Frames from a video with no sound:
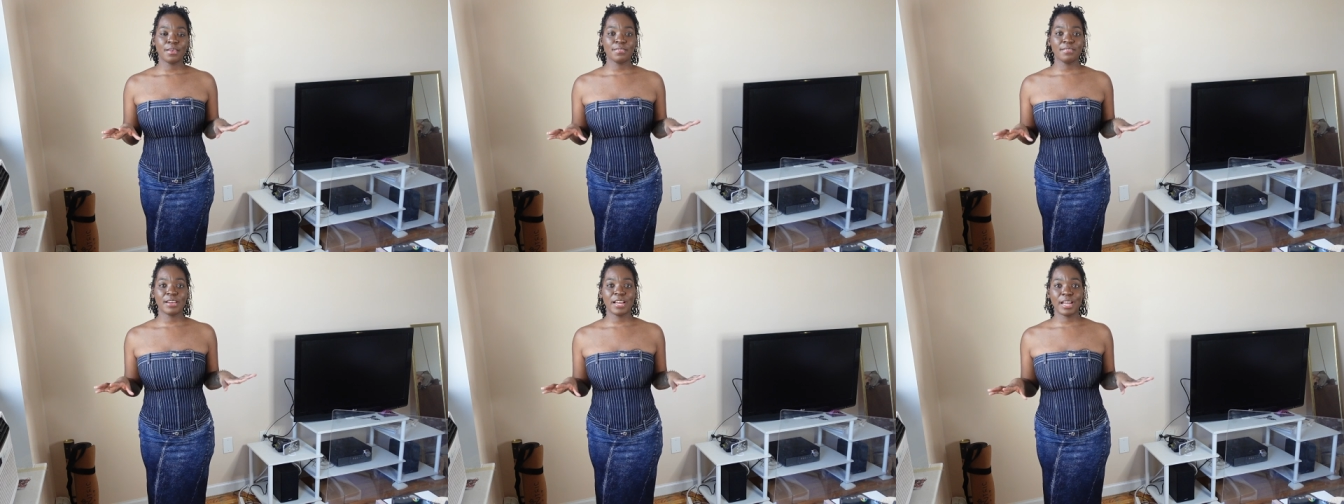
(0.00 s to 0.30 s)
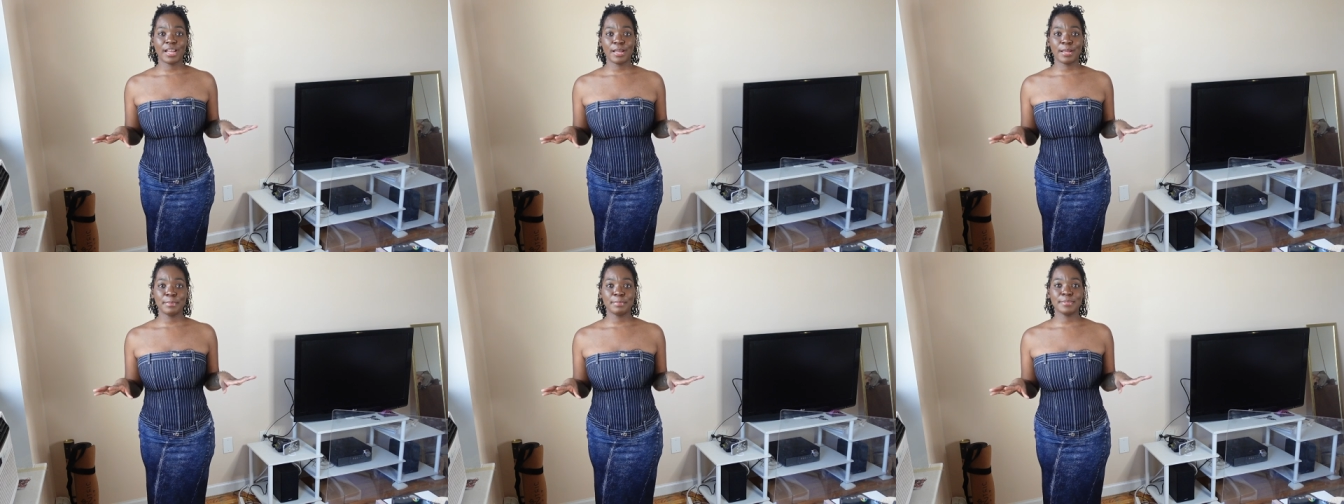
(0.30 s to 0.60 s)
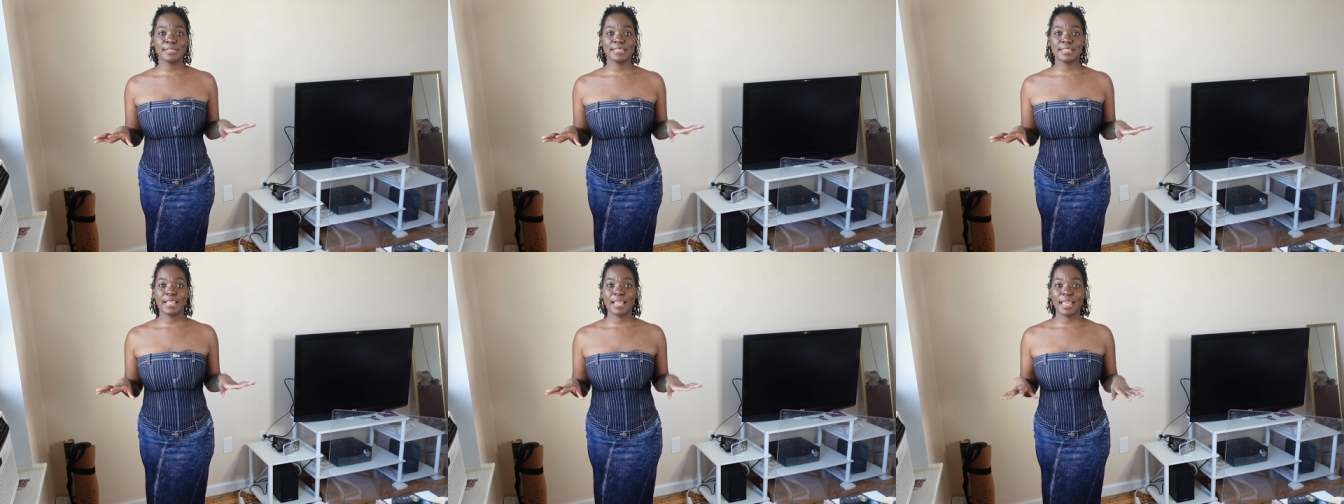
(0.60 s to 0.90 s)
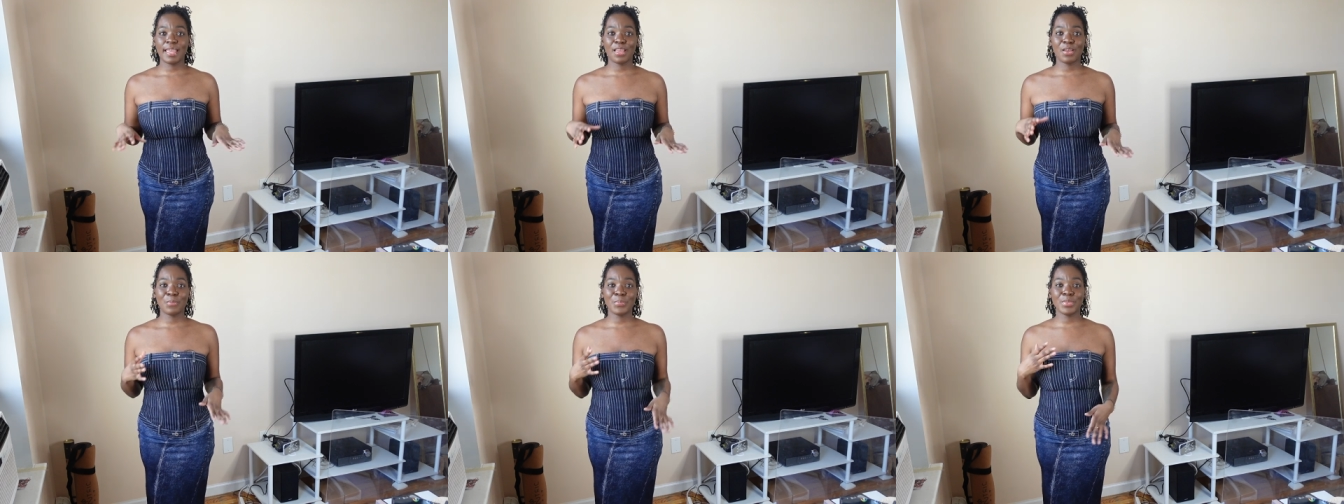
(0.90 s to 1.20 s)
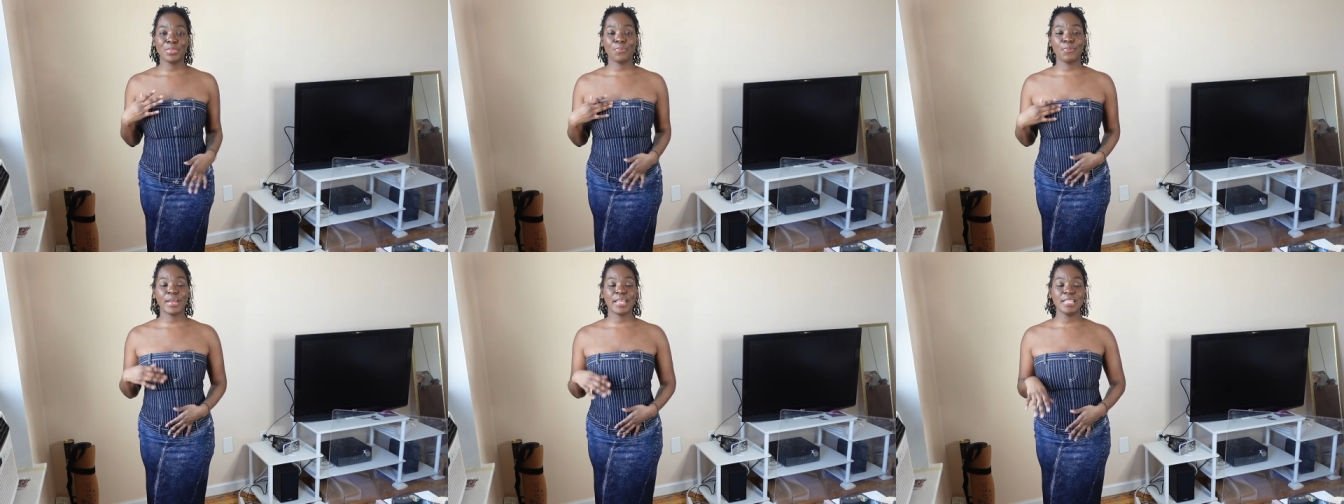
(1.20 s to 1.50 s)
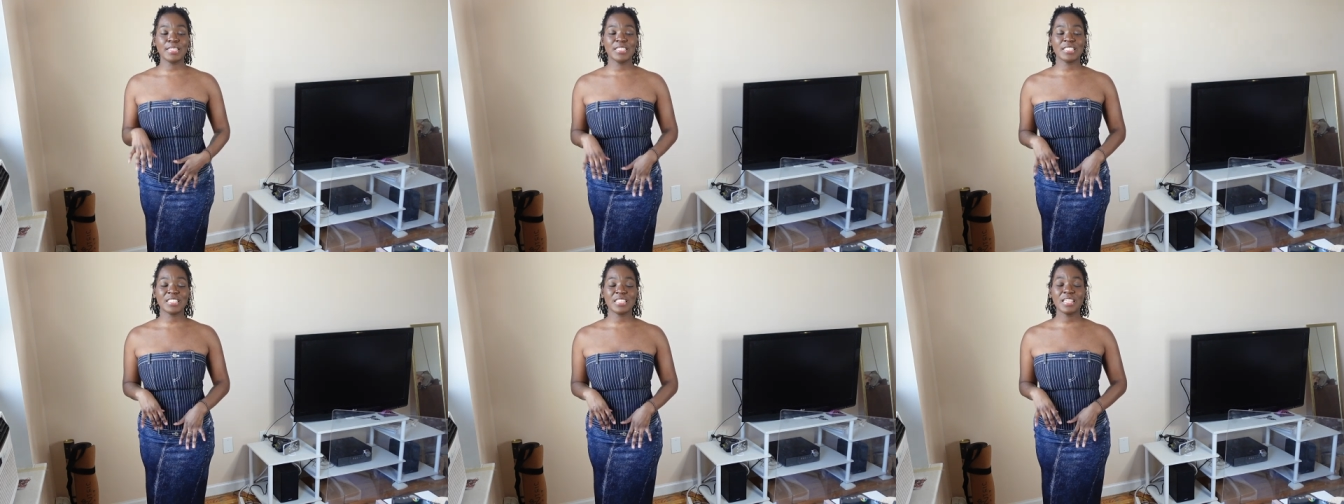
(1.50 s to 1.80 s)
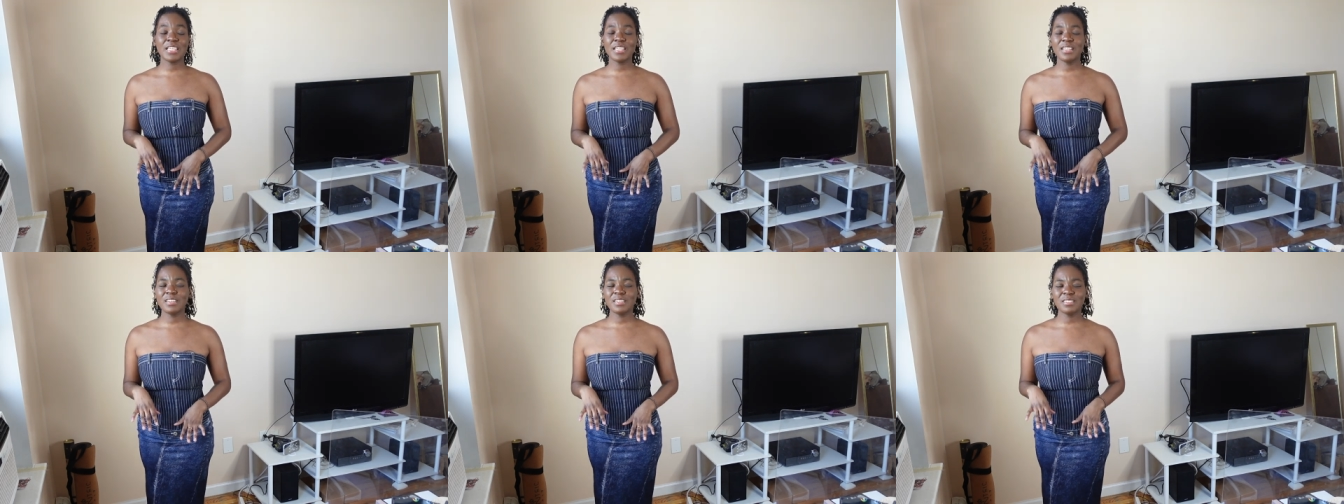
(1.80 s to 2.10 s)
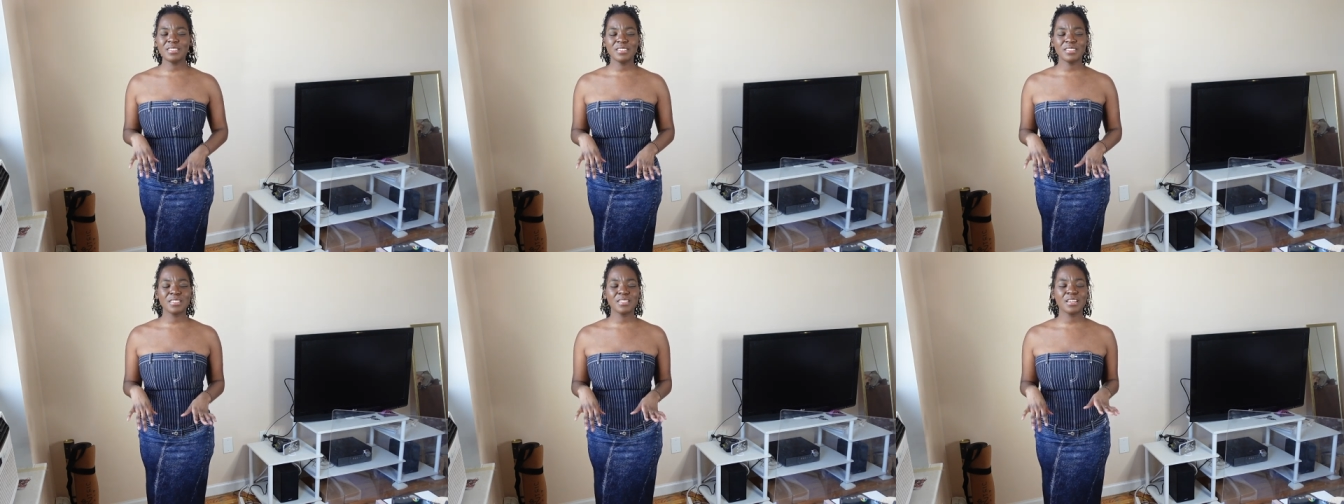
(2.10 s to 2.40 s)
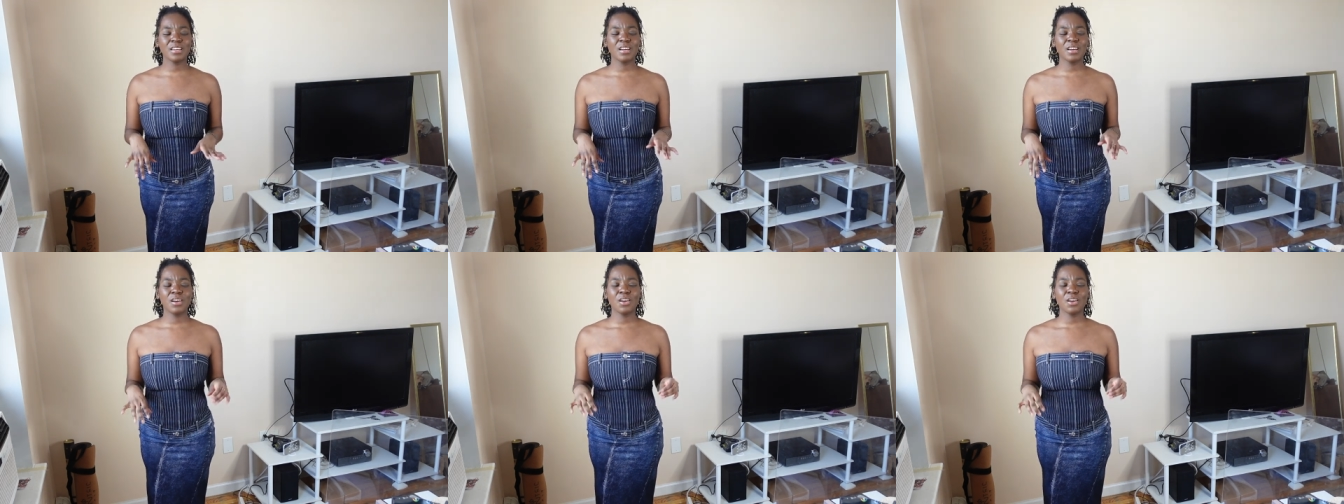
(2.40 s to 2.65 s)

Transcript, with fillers: vibes like with white jeans